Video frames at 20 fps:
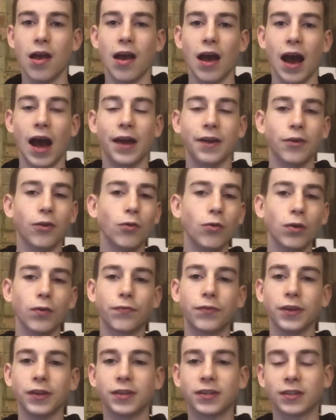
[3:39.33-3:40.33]
And all of
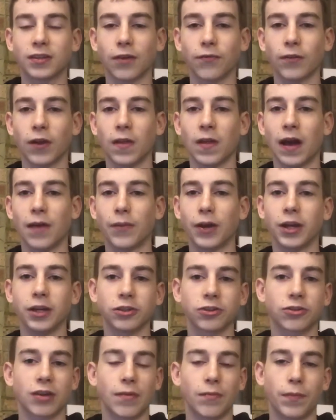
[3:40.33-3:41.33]
these stuff like that, my
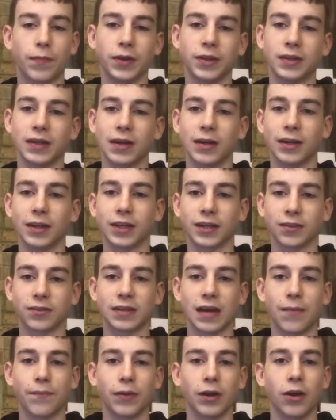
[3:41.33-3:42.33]
Instagram will be linked
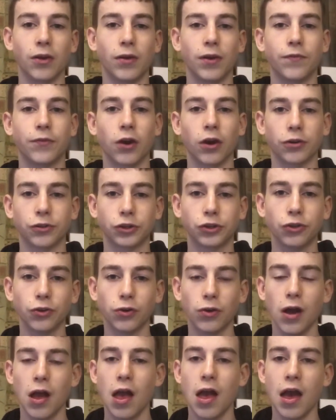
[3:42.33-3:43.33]
down below if you're
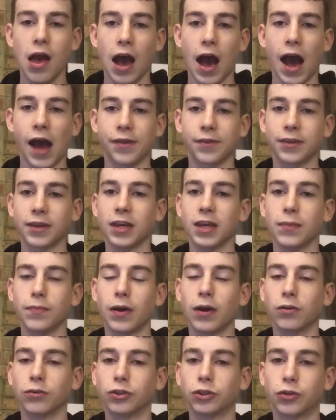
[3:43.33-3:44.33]
unsure, and the
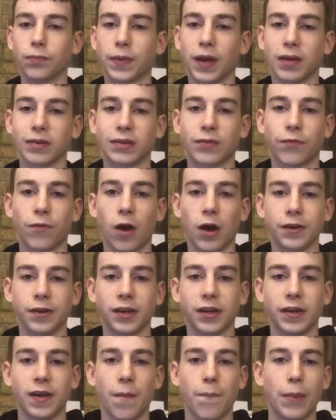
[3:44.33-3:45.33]
email you should be able to find
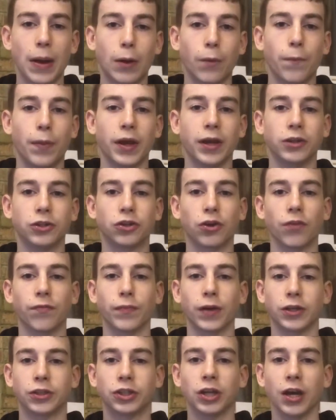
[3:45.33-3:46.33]
in the about page of
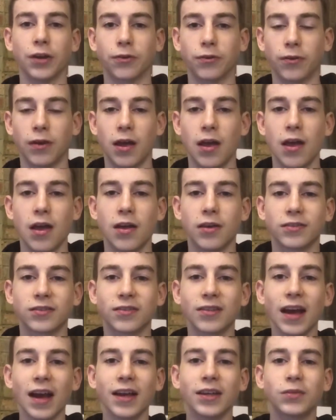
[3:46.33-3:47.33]
my channel. So
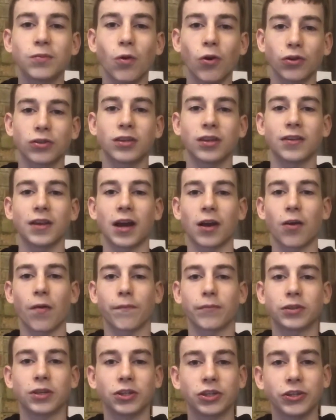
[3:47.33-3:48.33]
that is what that
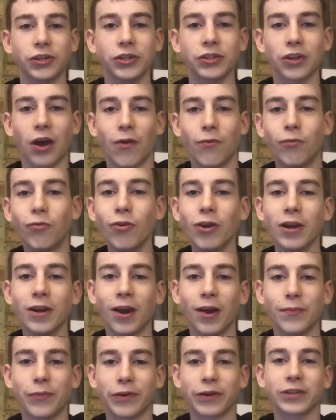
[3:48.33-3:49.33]
competition is. I really
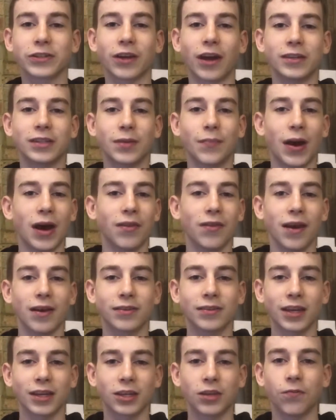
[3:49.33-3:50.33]
hope you're excited about that.
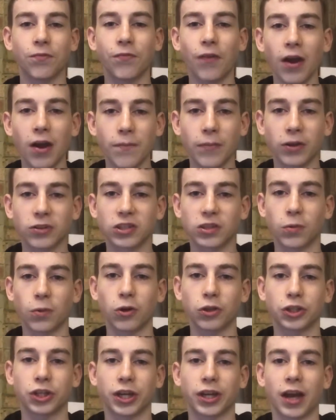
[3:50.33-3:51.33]
Thank you very much for
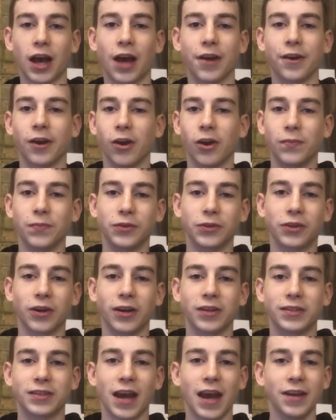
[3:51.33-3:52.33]
watching, and I hope you
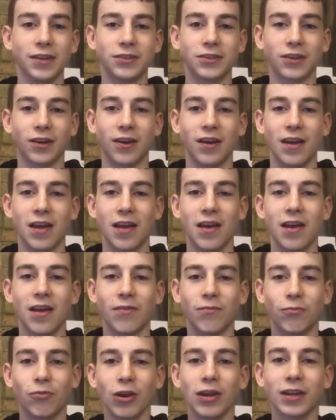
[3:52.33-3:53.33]
guys enter.
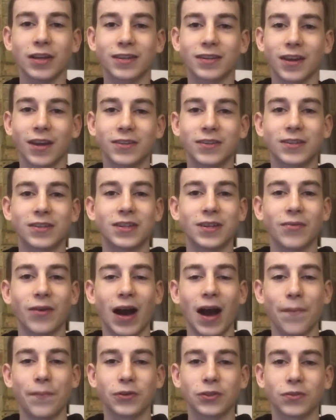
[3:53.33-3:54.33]
Really excited to see what
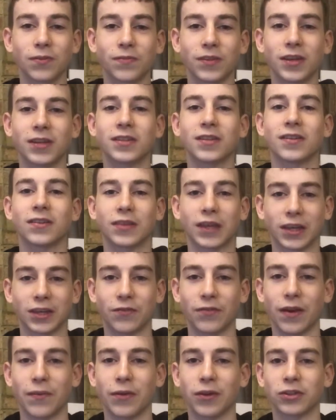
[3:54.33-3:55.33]
happens with this. Thank you
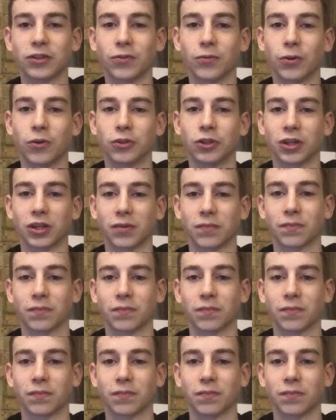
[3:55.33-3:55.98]
very much for watching.